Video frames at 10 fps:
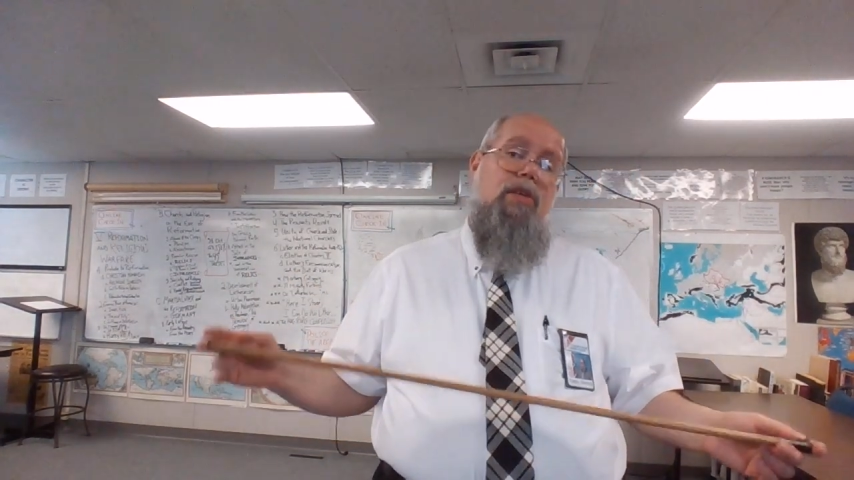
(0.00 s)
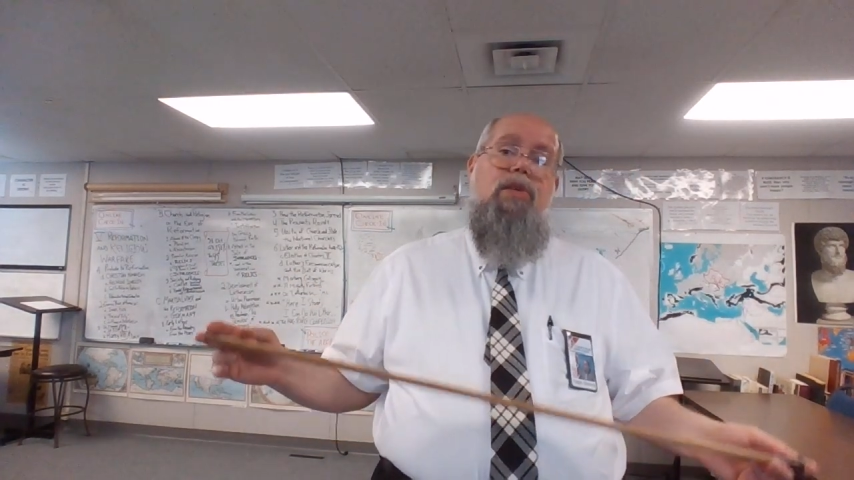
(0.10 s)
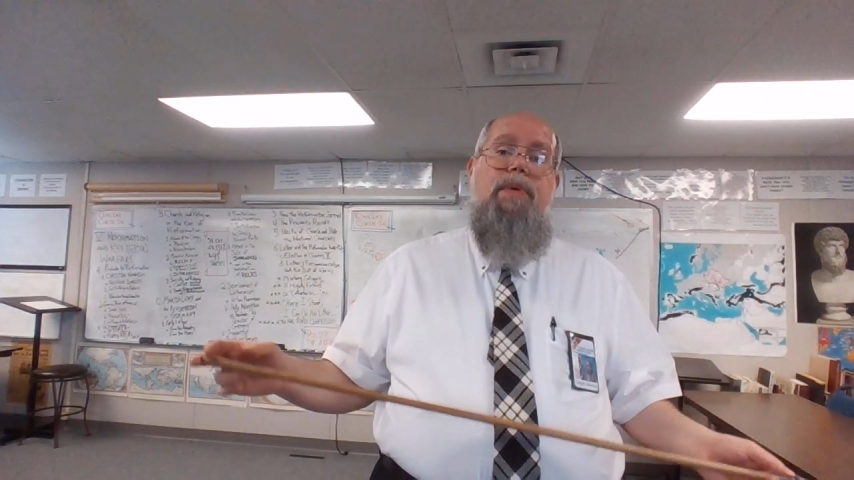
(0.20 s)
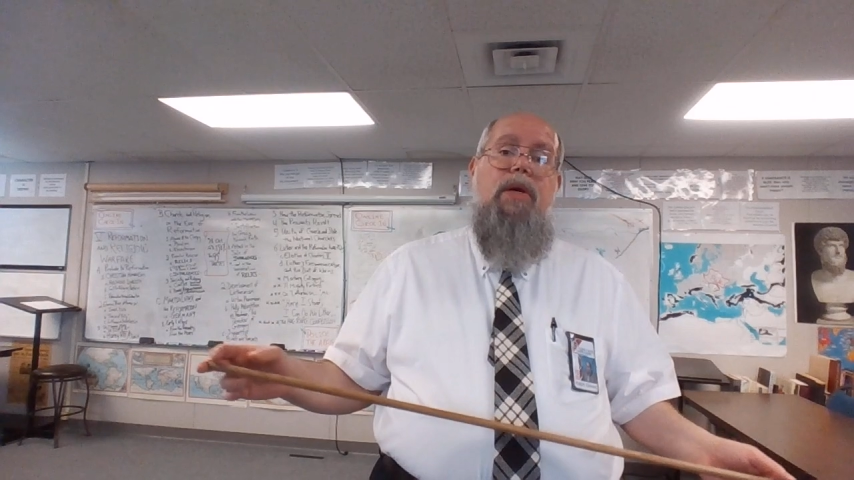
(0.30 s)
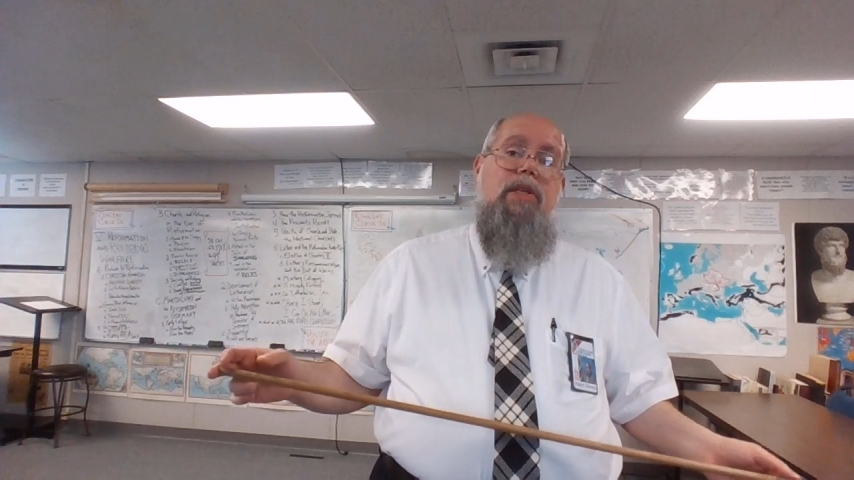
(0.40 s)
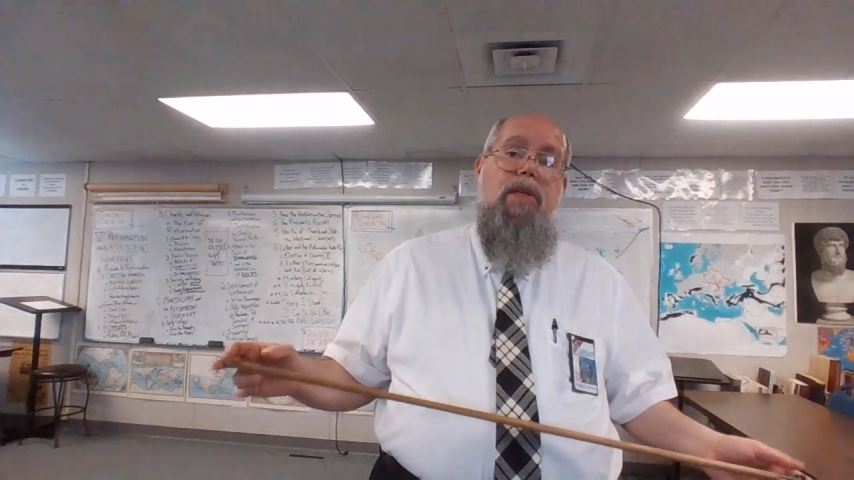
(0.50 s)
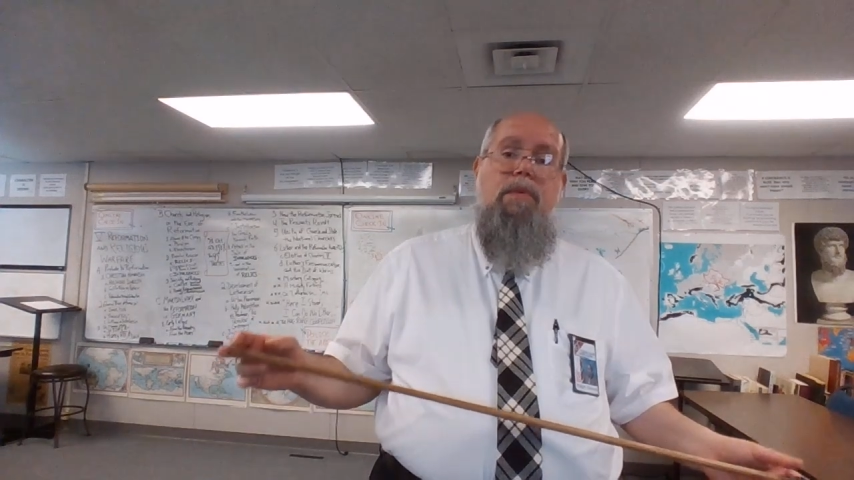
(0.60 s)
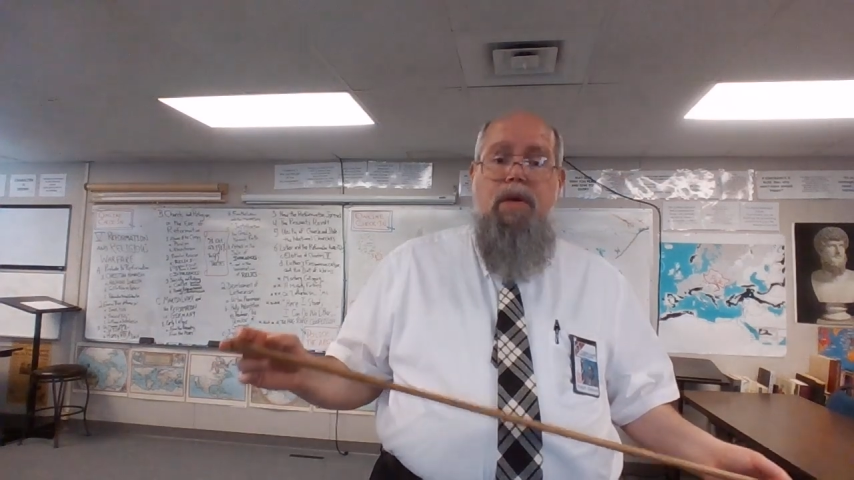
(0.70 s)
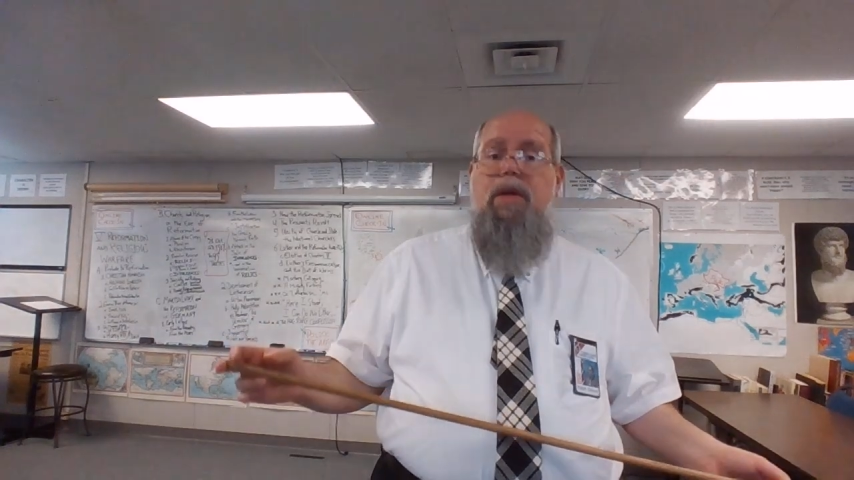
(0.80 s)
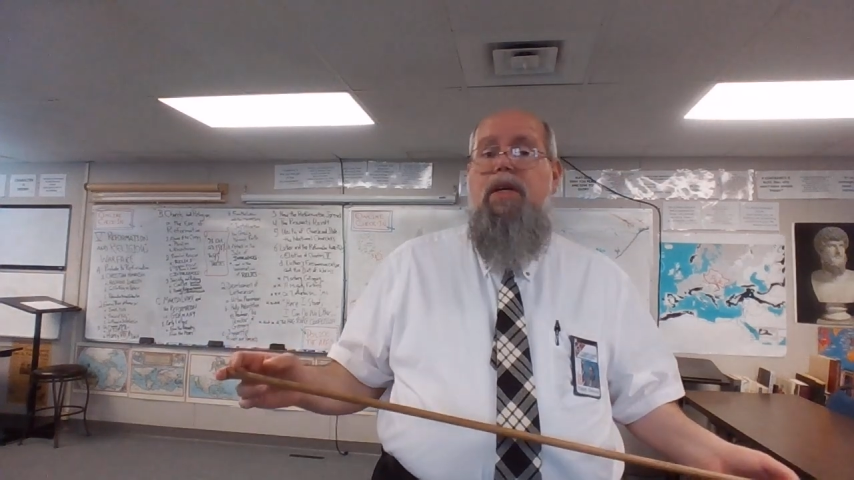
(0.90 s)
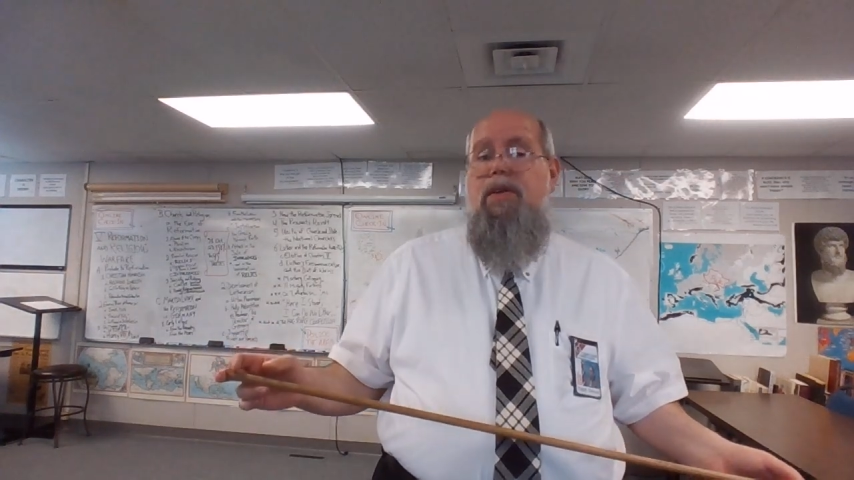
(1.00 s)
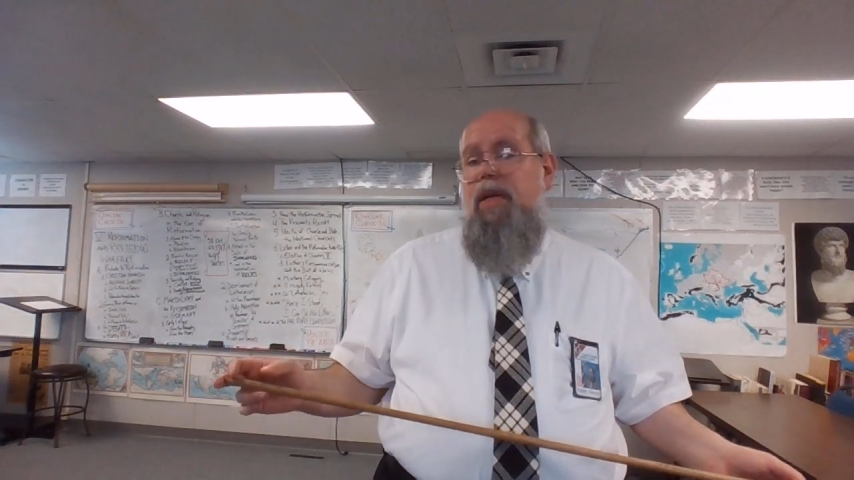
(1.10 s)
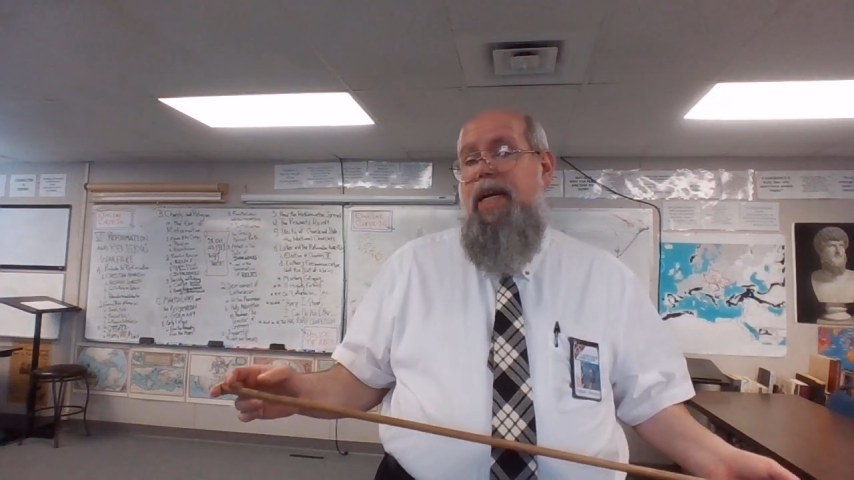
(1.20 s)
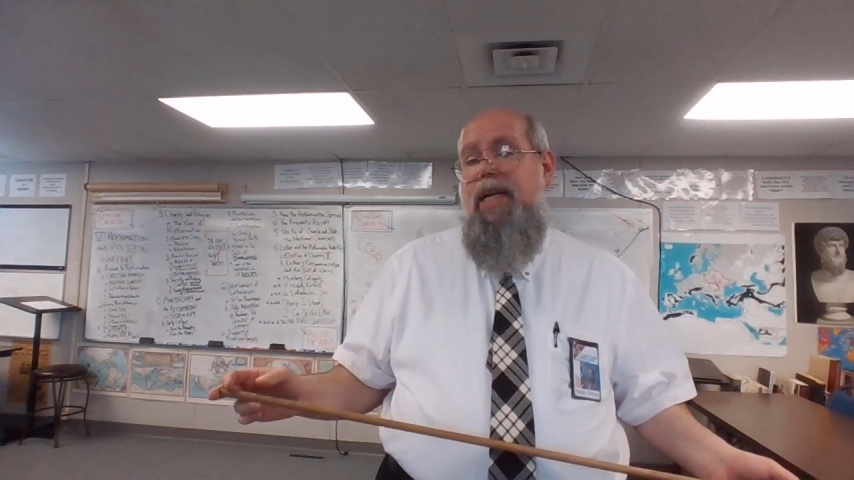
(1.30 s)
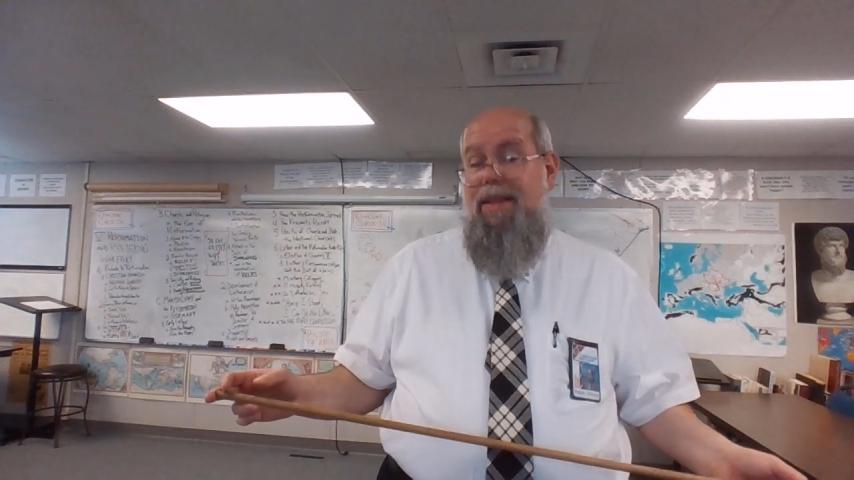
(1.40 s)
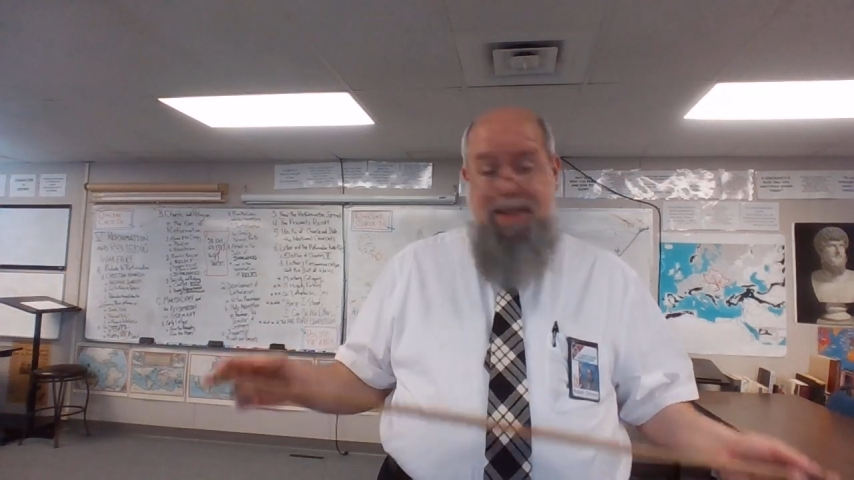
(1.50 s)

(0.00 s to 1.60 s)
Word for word: and those parts that weren't are like